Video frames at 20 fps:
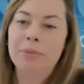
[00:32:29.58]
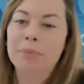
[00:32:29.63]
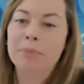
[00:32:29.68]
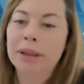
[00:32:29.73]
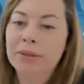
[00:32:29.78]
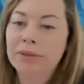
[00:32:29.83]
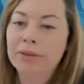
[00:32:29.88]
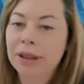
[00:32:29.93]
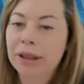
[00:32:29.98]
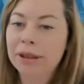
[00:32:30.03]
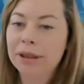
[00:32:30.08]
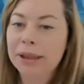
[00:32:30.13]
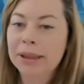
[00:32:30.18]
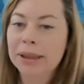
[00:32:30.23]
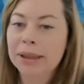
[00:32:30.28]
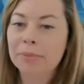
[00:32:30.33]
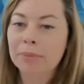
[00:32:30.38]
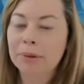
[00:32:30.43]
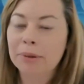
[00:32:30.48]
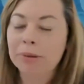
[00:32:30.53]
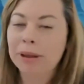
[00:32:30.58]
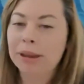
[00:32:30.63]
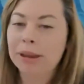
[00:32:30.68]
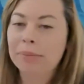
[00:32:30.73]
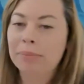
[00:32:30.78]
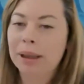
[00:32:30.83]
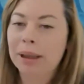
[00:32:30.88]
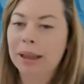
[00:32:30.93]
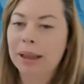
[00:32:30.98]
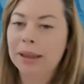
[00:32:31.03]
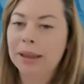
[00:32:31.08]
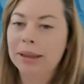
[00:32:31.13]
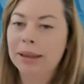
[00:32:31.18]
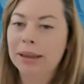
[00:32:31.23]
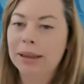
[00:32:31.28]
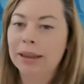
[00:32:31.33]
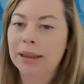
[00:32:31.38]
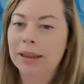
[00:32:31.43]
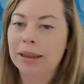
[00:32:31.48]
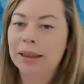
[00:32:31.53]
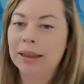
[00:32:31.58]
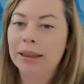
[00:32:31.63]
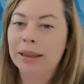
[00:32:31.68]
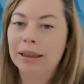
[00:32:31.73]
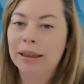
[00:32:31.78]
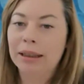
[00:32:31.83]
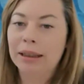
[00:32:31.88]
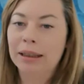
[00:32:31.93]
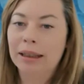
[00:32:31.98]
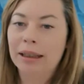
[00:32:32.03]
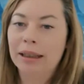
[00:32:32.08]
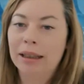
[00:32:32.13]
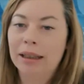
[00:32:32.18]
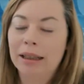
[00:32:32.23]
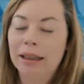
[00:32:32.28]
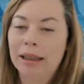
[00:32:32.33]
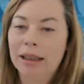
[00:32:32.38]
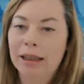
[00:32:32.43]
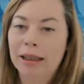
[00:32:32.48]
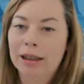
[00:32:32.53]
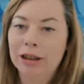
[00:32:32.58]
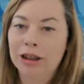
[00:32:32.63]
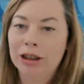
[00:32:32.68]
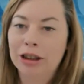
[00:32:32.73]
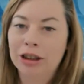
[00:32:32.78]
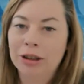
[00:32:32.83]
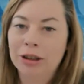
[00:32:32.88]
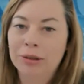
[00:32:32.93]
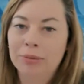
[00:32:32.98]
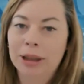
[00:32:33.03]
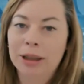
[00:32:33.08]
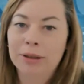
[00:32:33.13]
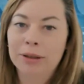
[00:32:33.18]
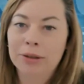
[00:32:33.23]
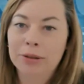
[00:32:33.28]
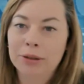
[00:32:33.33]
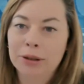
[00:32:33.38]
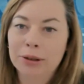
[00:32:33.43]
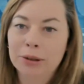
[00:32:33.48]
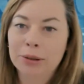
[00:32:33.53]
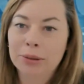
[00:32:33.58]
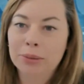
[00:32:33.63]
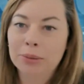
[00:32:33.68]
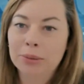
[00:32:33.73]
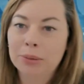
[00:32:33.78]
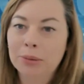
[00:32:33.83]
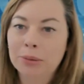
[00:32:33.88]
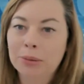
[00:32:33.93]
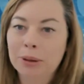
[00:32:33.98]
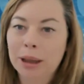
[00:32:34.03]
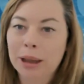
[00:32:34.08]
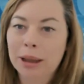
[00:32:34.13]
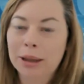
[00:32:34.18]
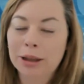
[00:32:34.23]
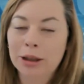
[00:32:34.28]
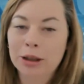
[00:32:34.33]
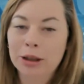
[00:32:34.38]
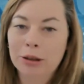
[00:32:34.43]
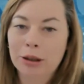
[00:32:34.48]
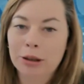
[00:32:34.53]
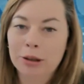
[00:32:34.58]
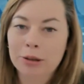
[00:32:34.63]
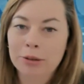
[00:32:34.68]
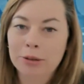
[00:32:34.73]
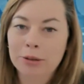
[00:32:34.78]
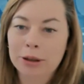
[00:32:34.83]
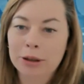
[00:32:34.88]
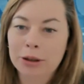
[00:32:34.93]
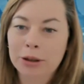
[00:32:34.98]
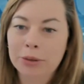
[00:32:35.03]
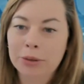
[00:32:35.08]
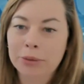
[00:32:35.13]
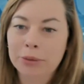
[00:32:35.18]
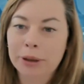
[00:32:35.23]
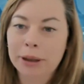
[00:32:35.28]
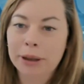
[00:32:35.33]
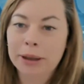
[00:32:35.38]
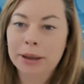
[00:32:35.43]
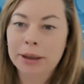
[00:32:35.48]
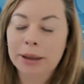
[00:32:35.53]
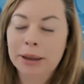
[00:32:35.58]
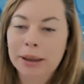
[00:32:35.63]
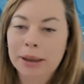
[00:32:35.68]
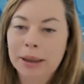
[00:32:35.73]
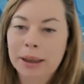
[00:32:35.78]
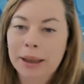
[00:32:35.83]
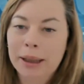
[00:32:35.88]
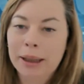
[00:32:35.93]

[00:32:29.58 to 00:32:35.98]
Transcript: something very simple that Mari did. She went to the school and she talked to the children